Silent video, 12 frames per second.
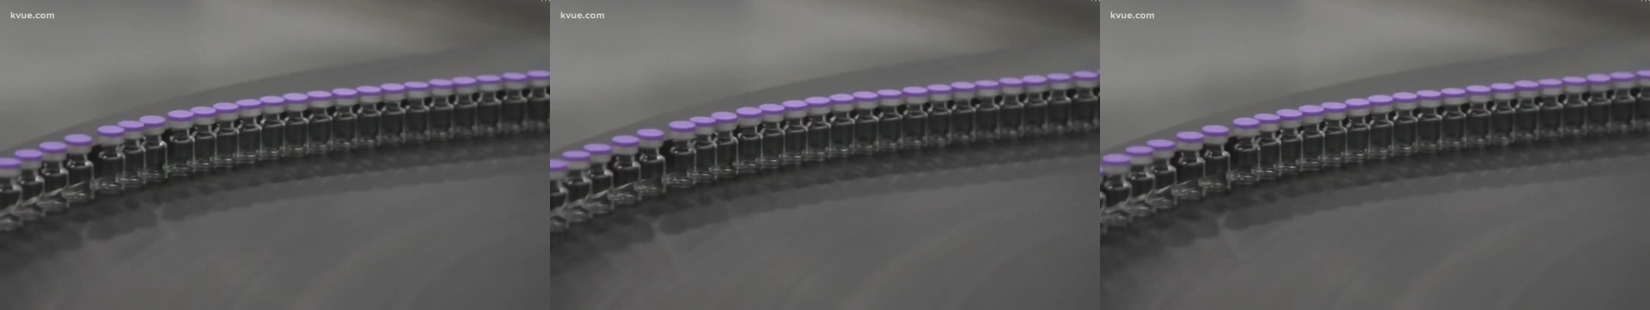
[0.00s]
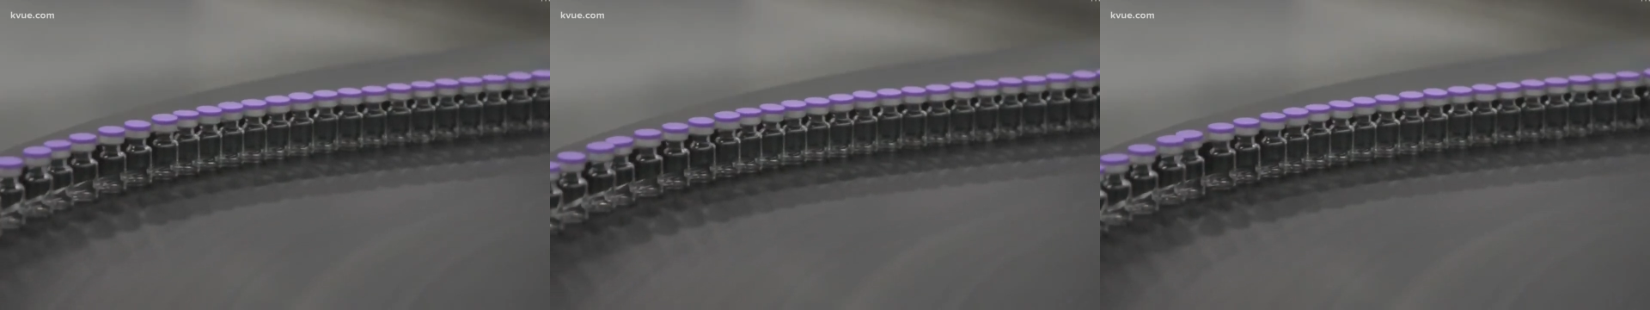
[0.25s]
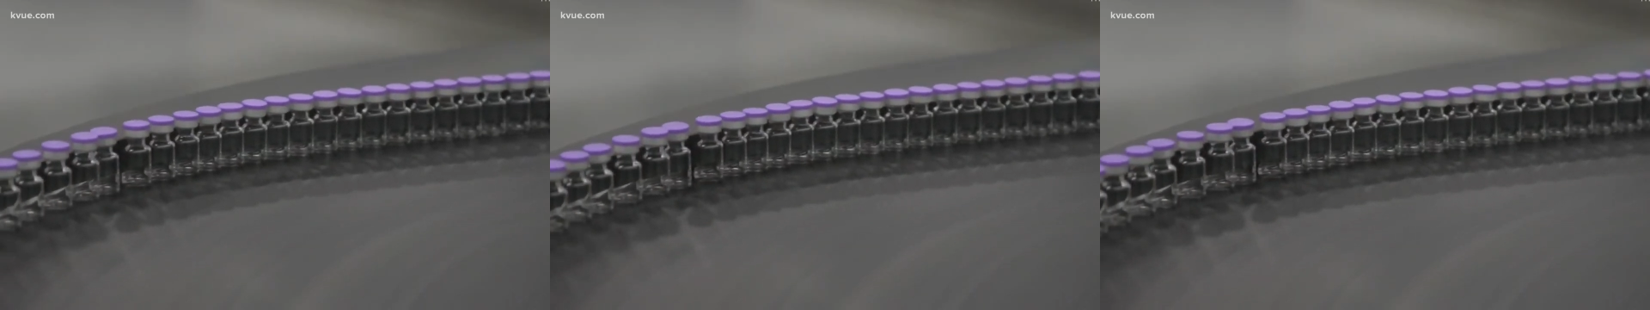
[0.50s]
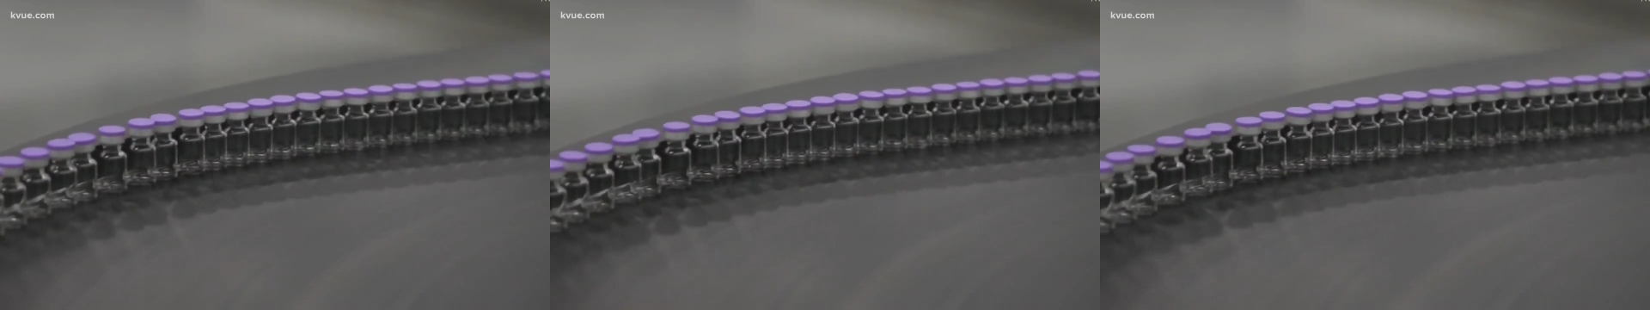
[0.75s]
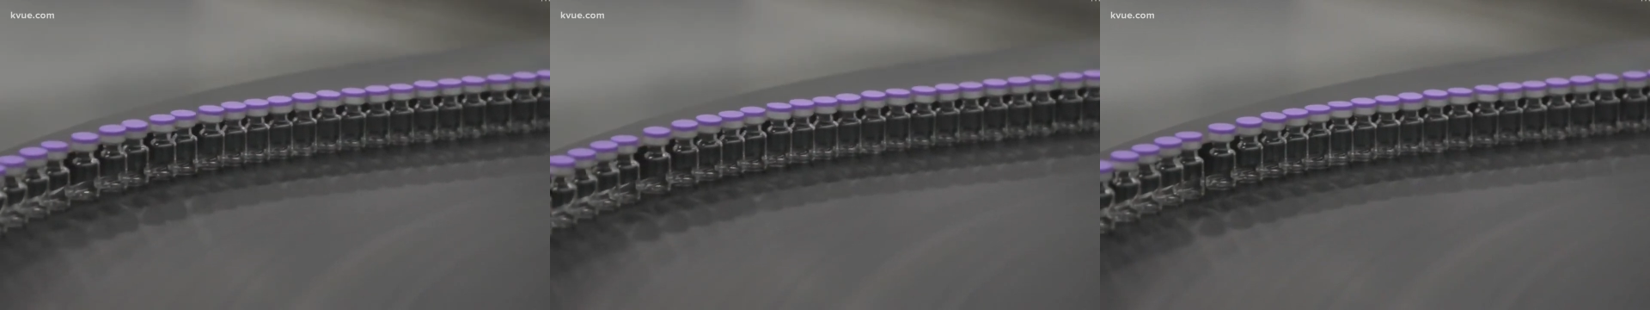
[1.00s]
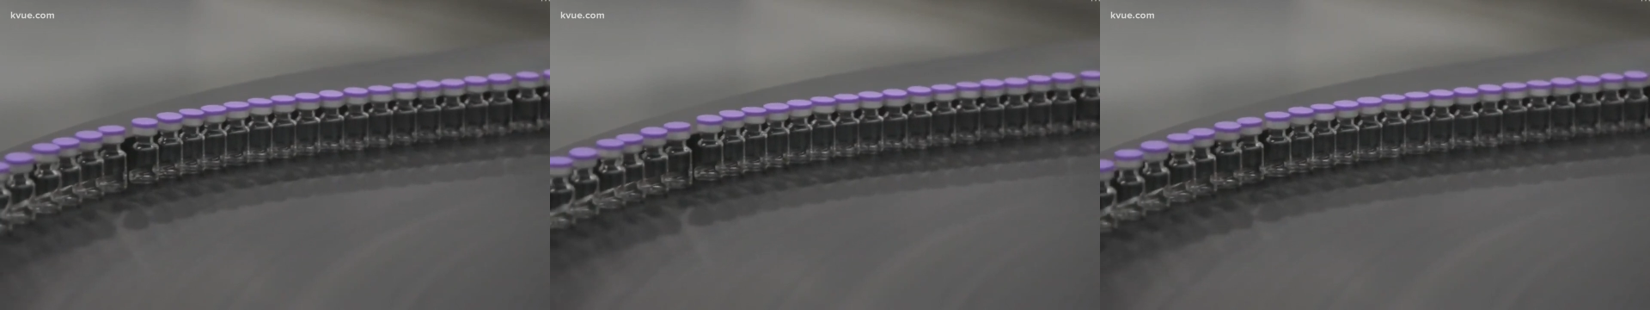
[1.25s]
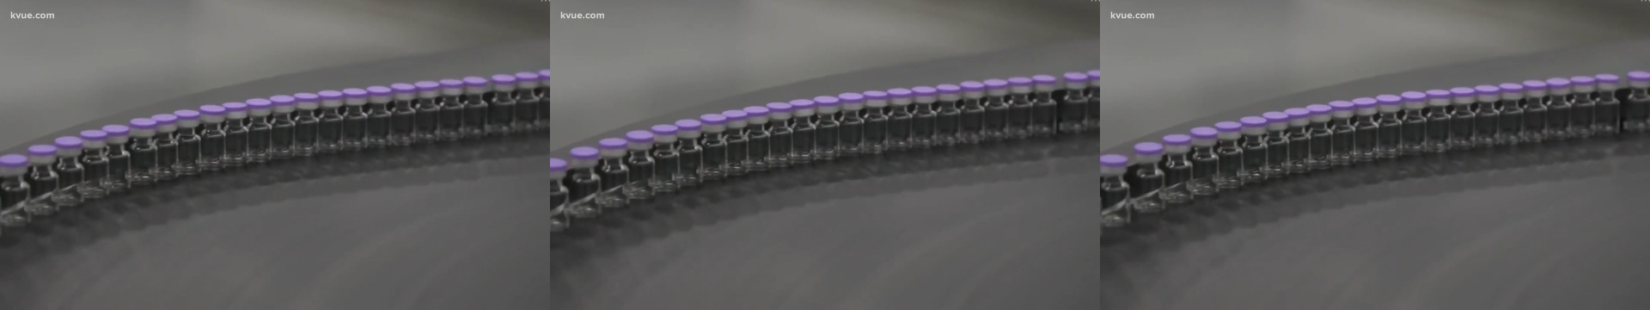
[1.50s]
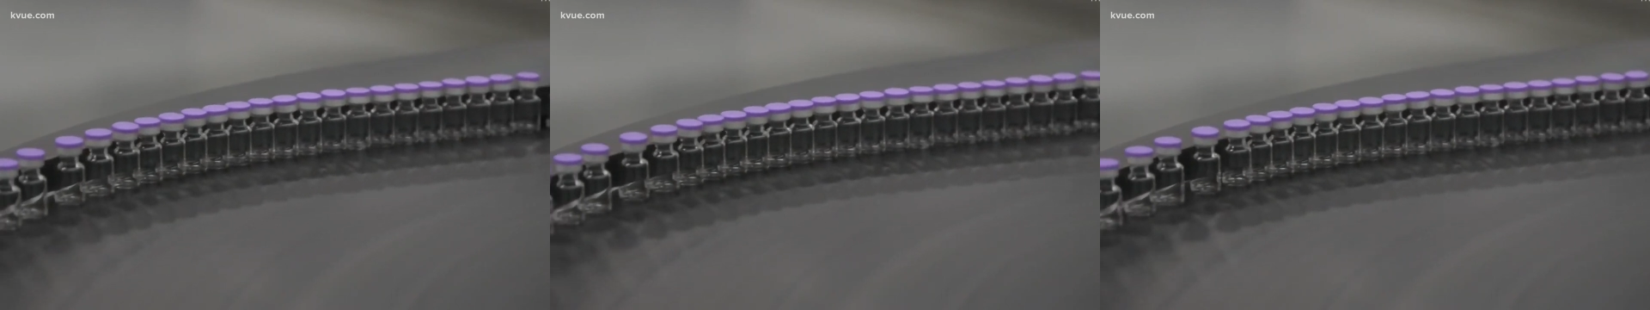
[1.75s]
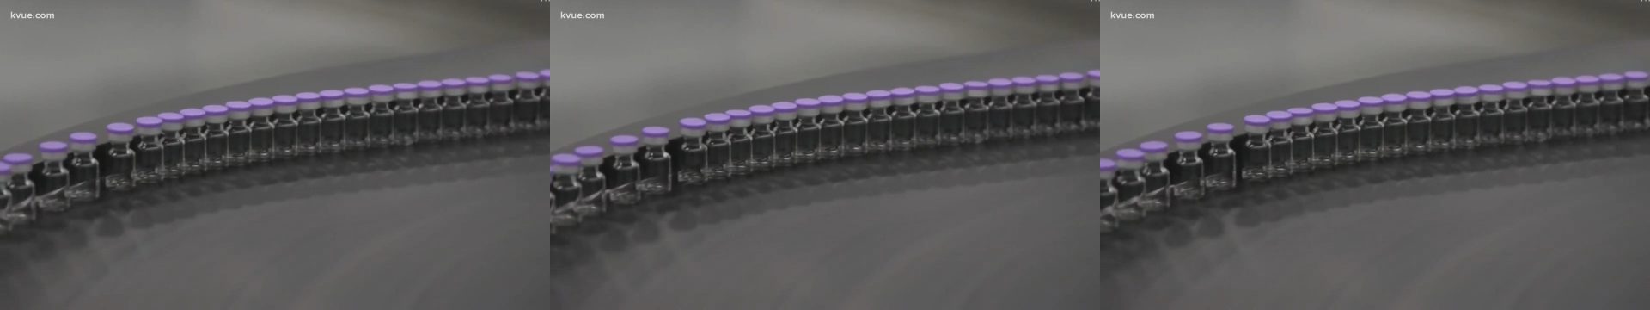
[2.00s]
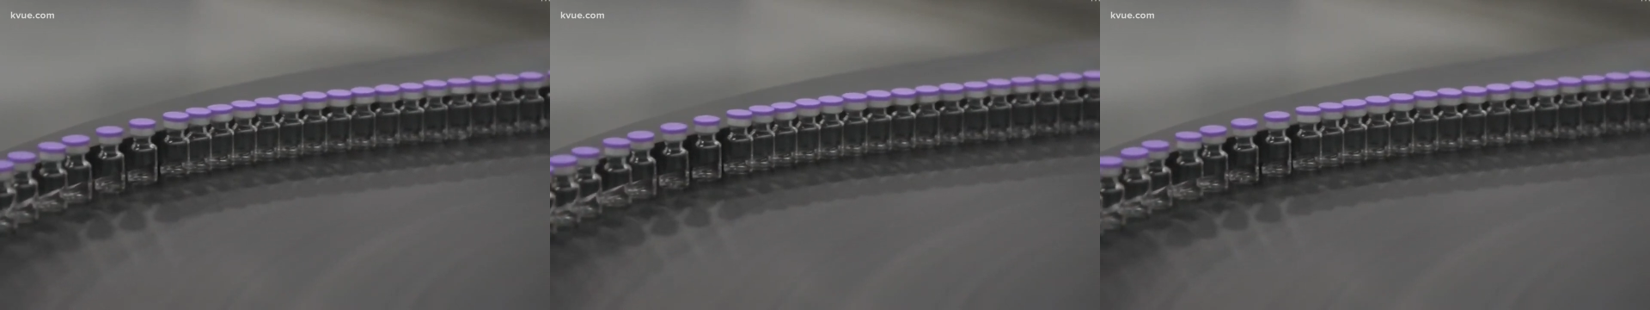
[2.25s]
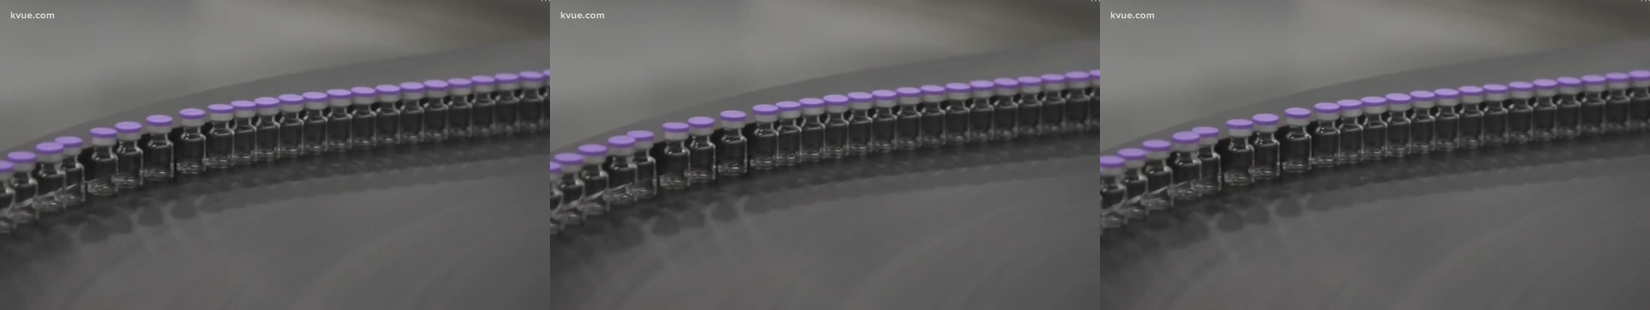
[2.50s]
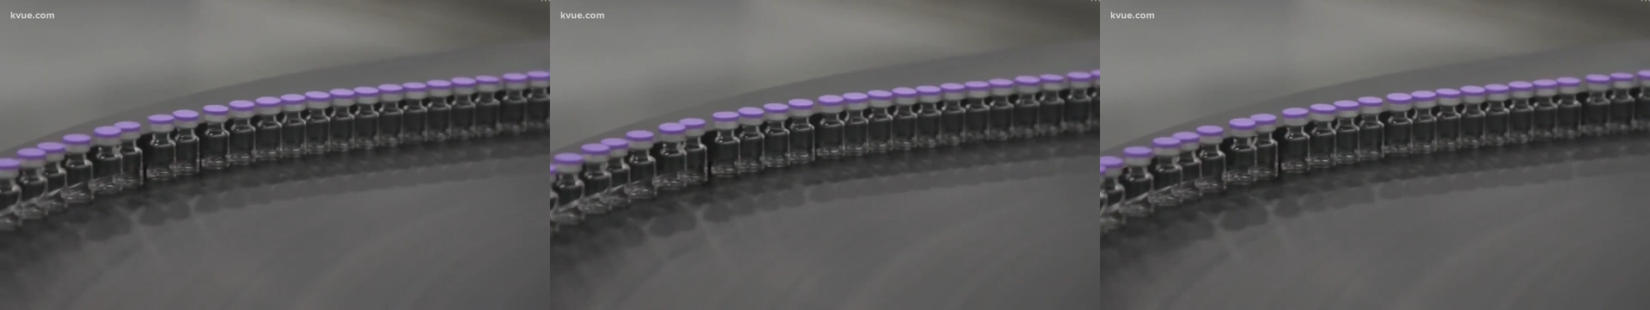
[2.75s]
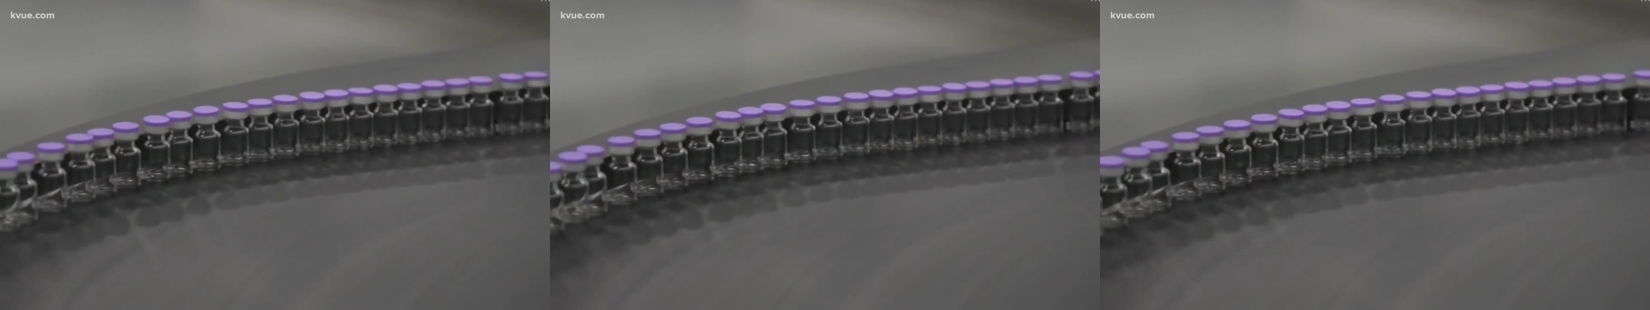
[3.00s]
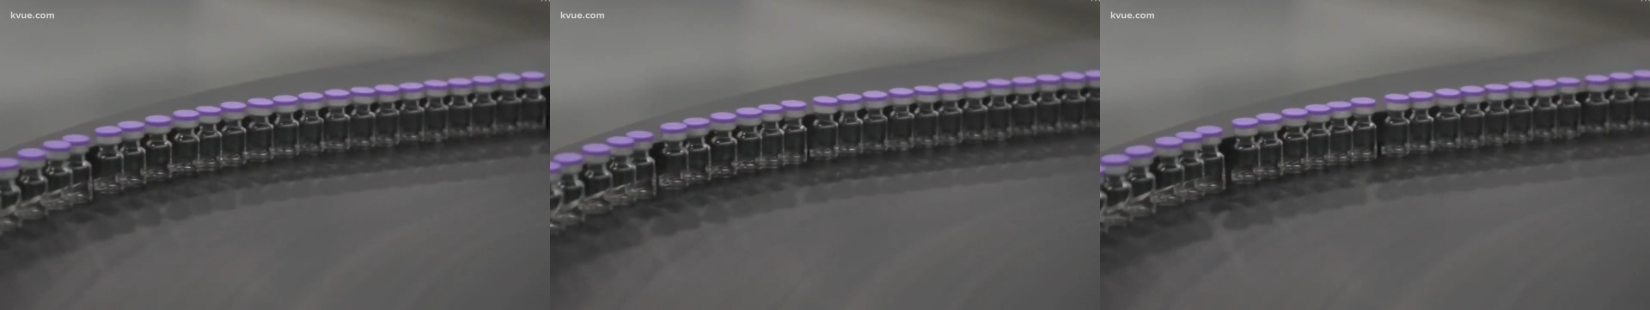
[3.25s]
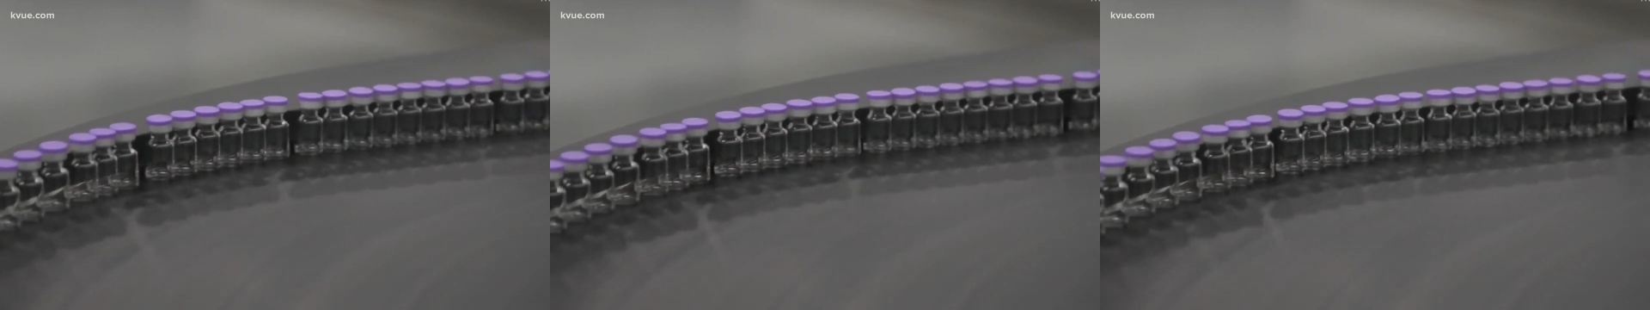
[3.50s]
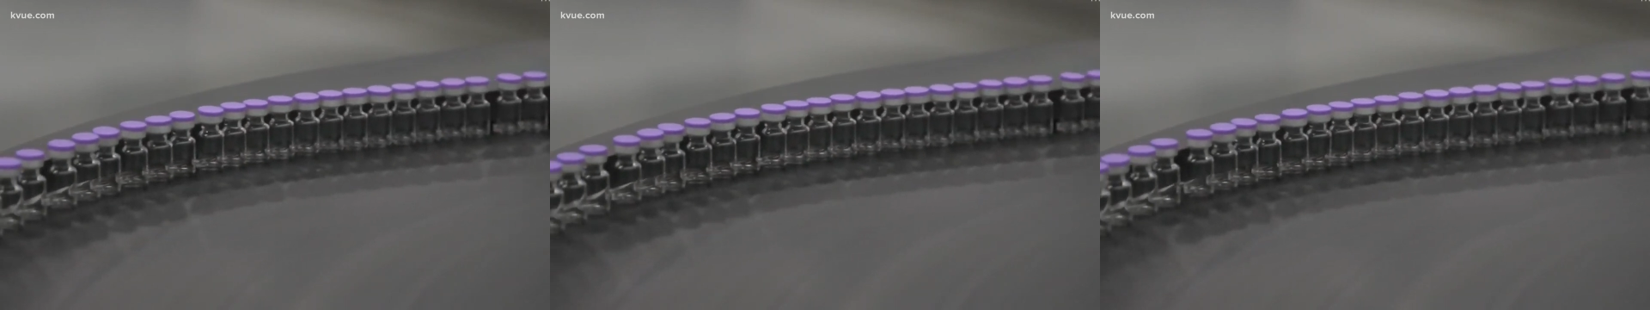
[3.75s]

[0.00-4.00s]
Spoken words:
[unreadable: no face in view]